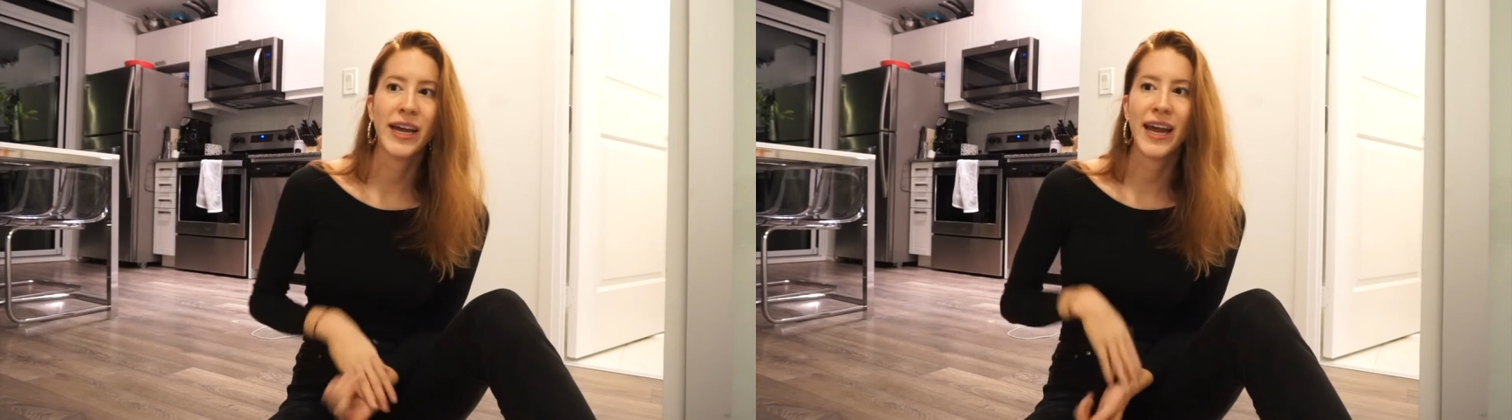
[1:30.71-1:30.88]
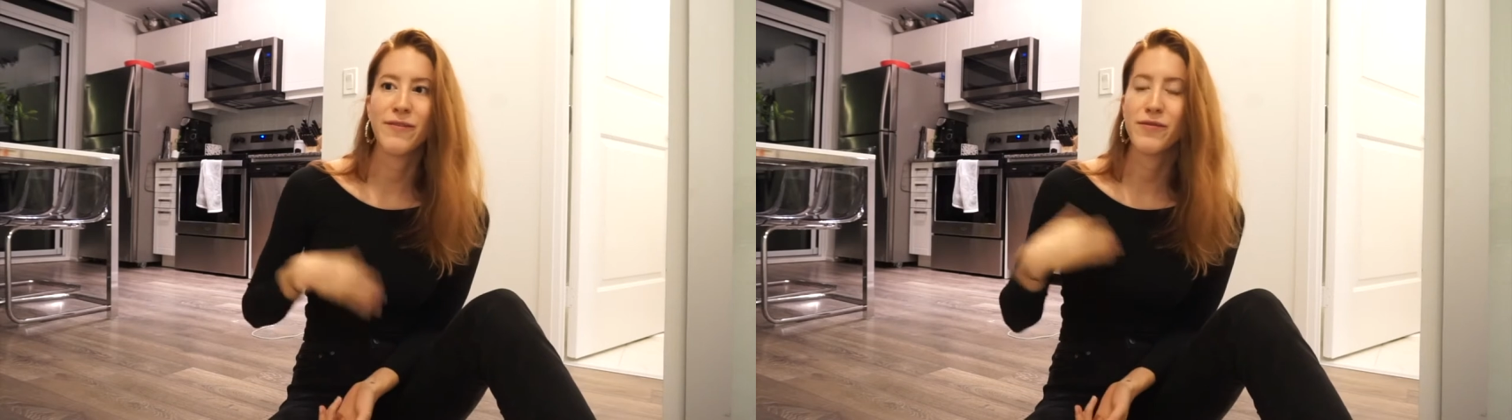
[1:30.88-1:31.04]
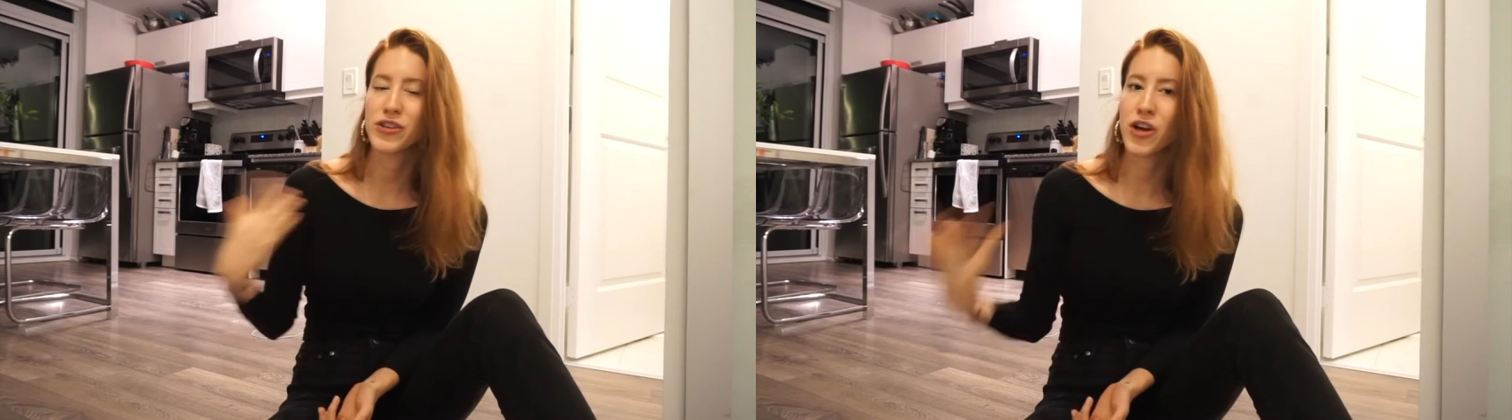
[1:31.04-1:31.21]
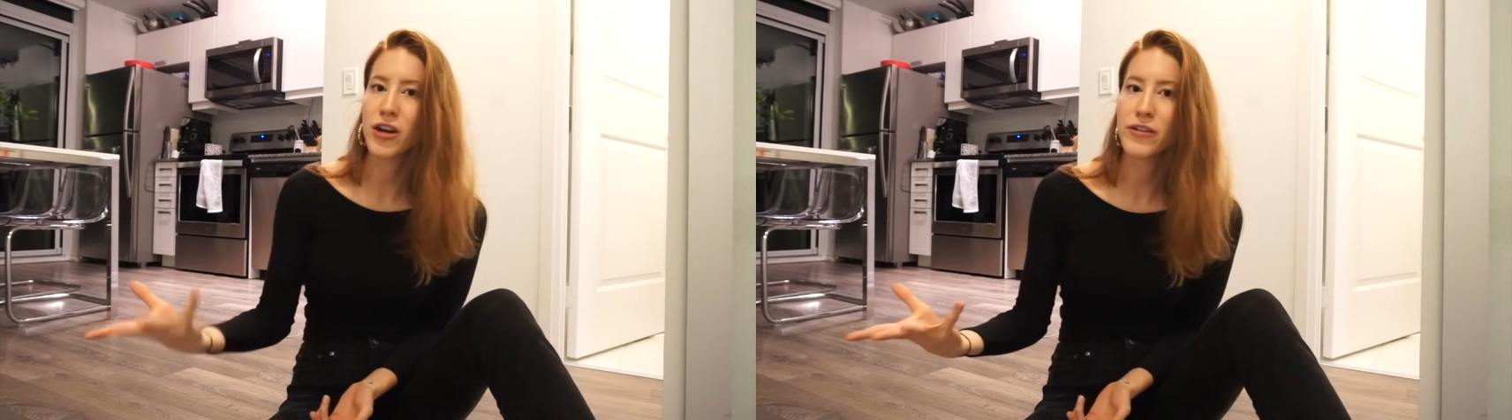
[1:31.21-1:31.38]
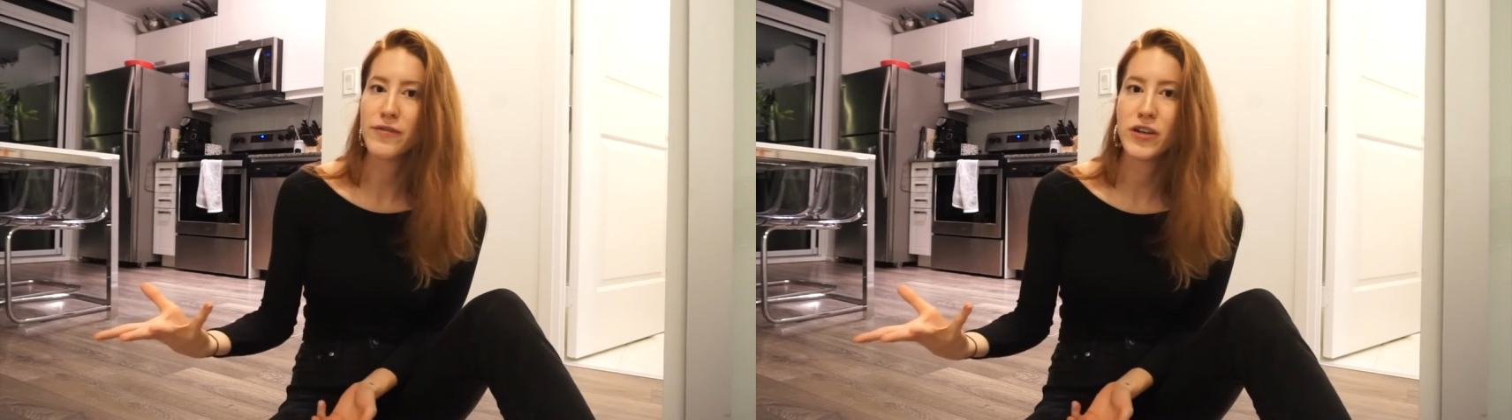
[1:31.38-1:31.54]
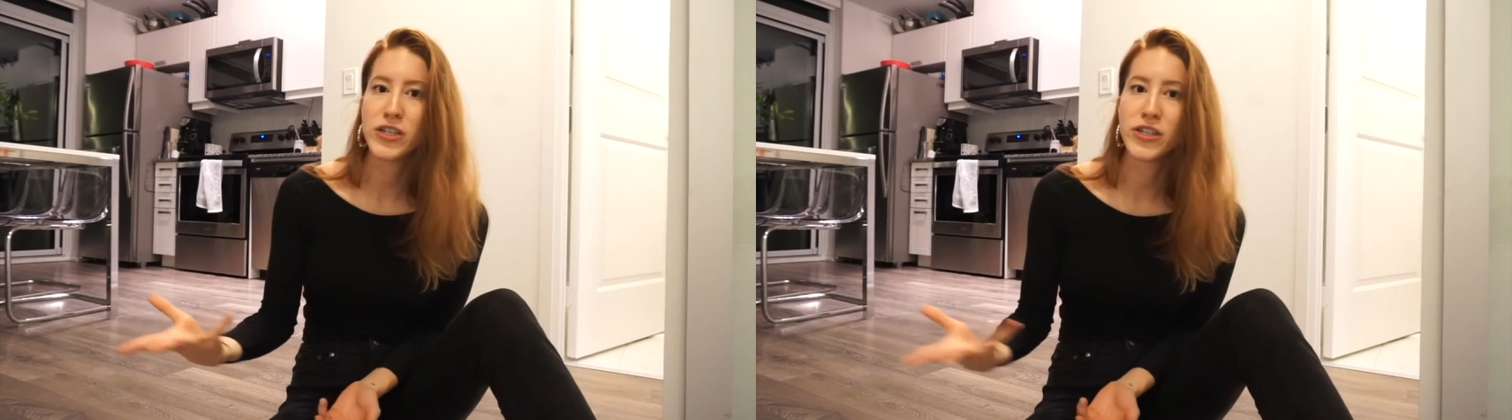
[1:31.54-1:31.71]
I had
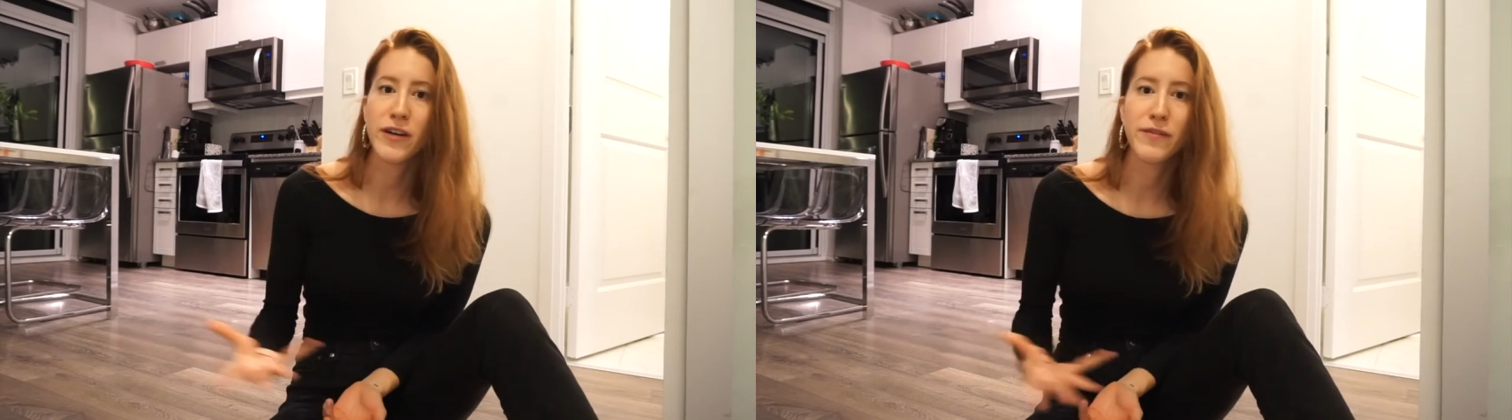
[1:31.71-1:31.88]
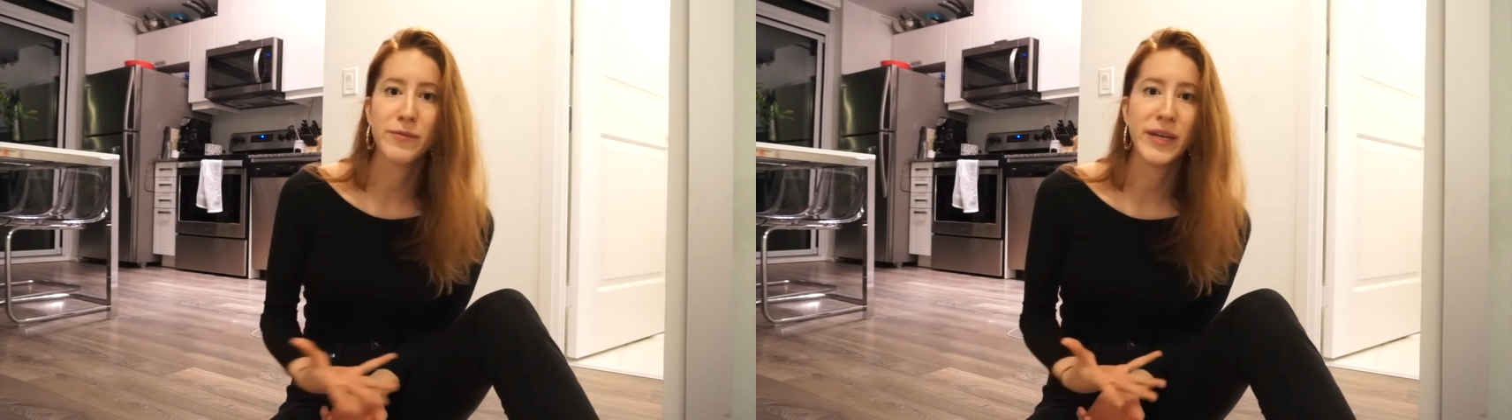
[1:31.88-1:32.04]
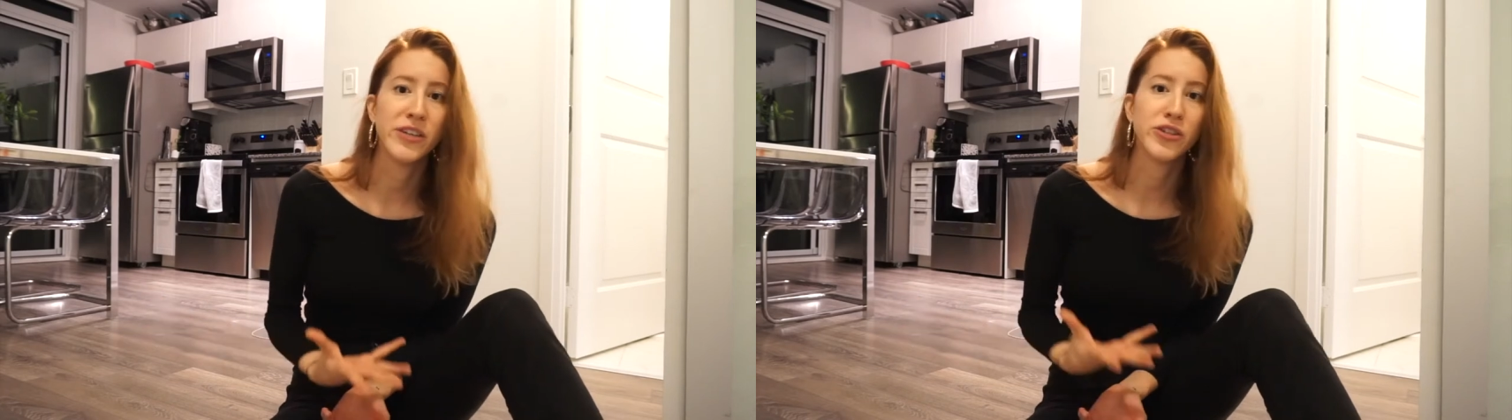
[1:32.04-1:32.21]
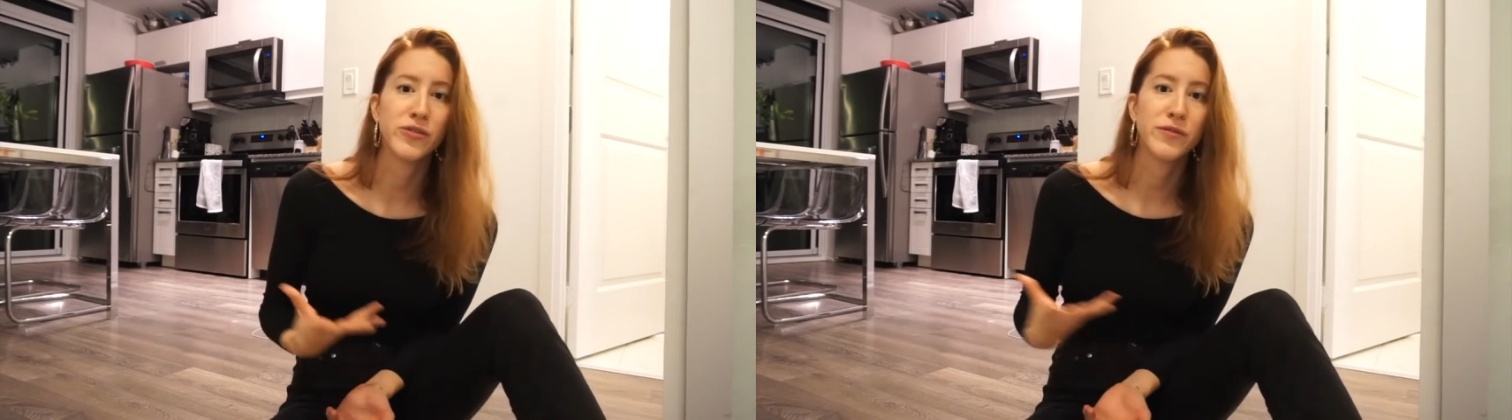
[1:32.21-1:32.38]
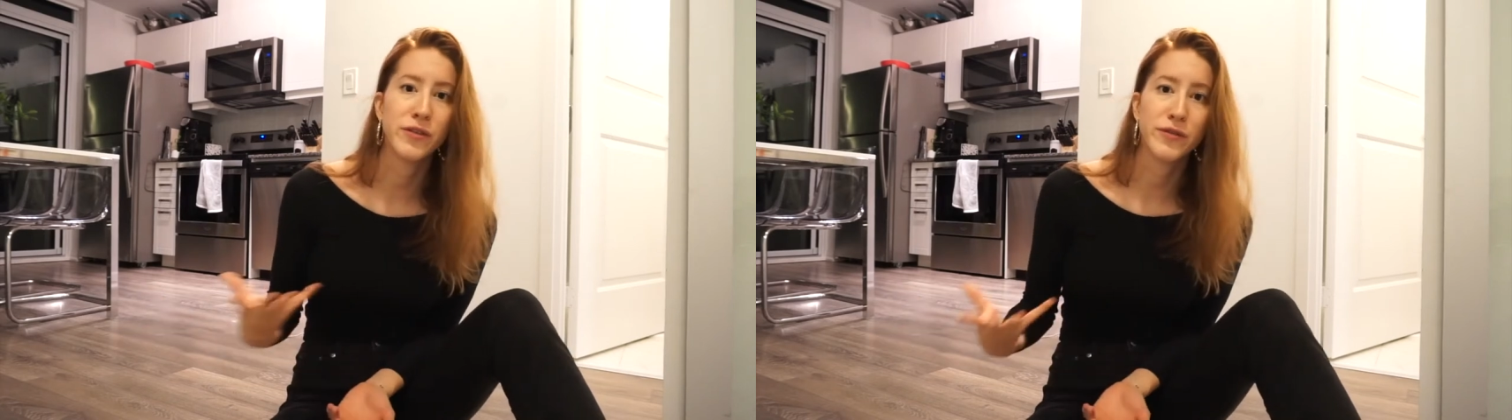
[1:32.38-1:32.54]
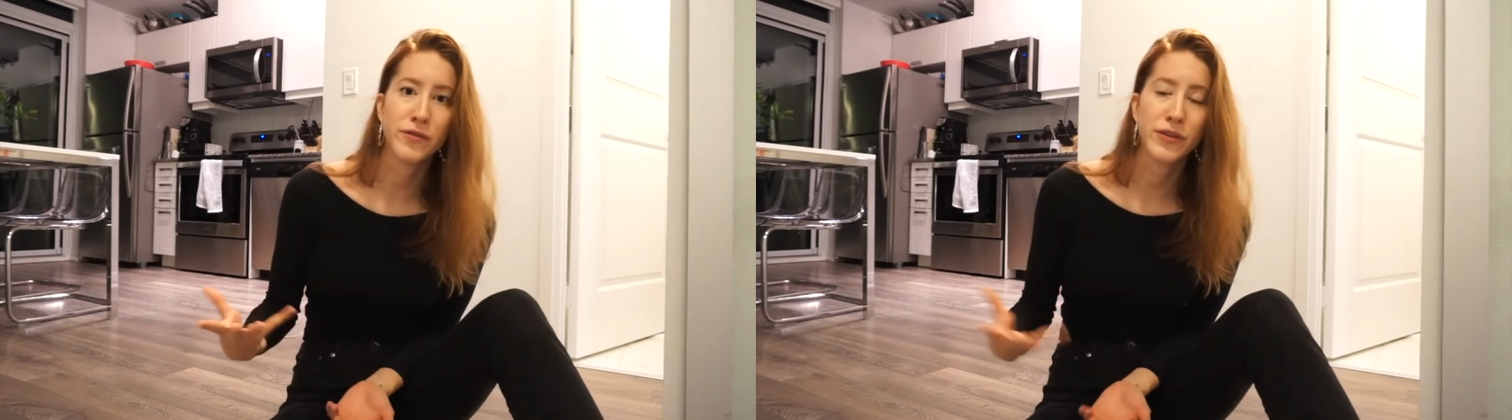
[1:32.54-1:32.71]
photographers offer me to shoot
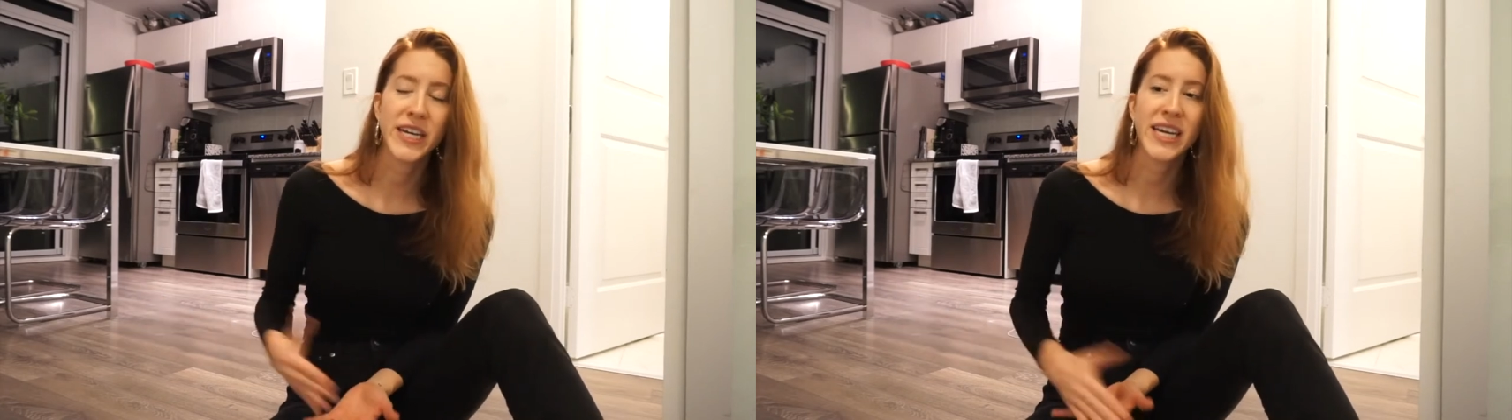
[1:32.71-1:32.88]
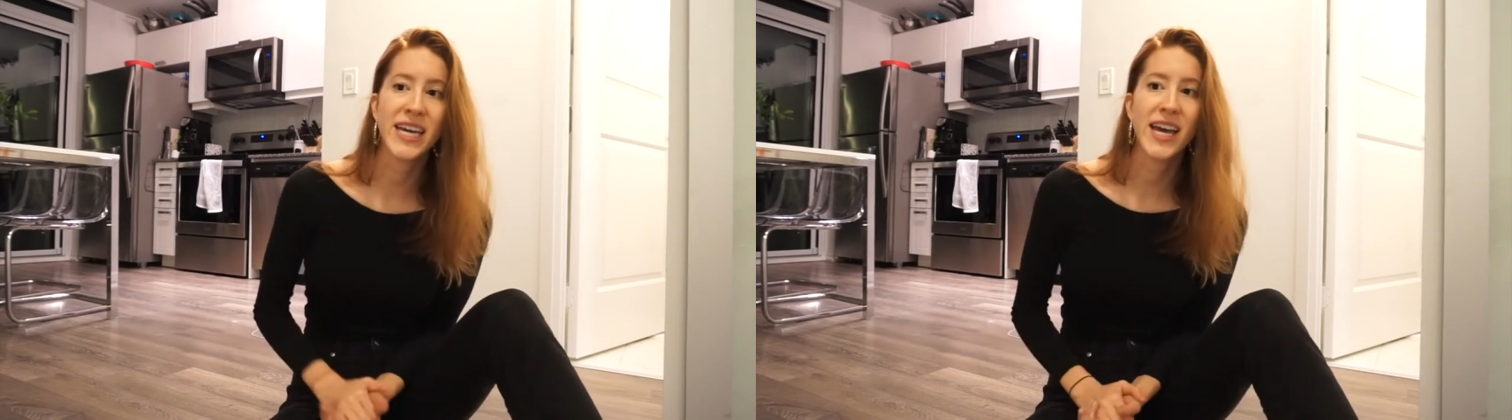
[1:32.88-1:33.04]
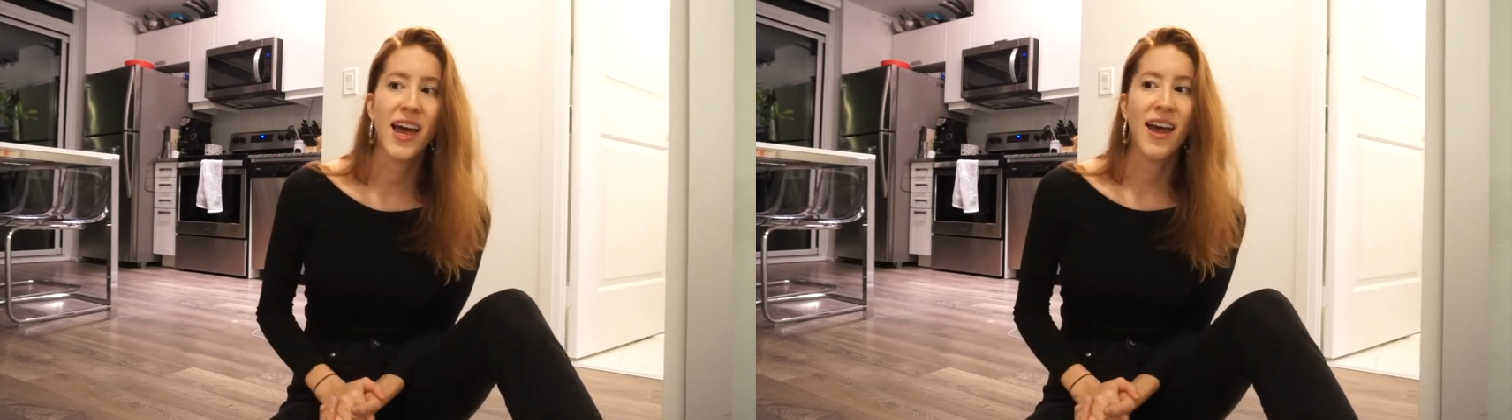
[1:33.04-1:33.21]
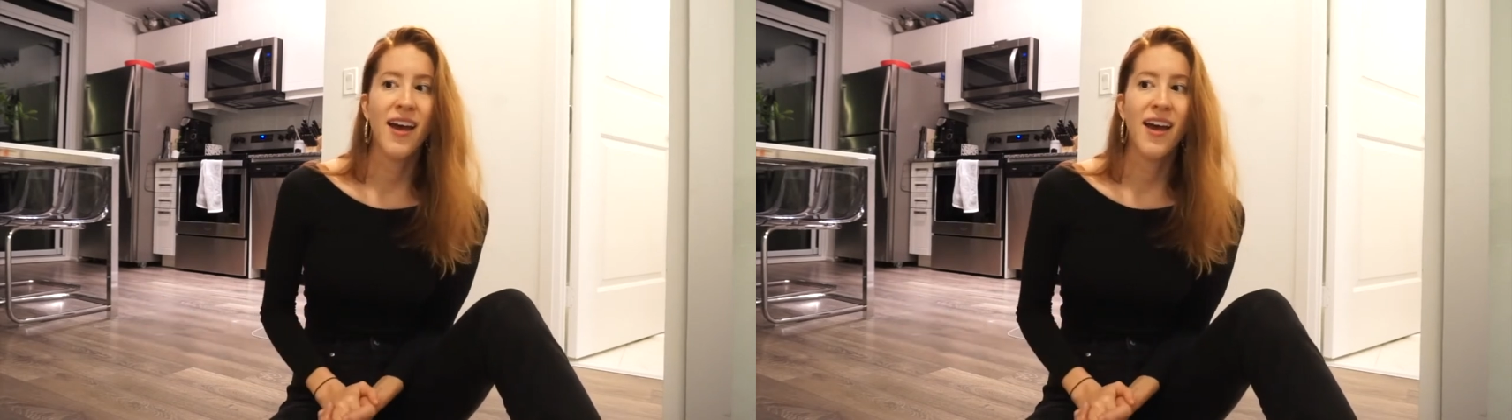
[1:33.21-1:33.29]
for free.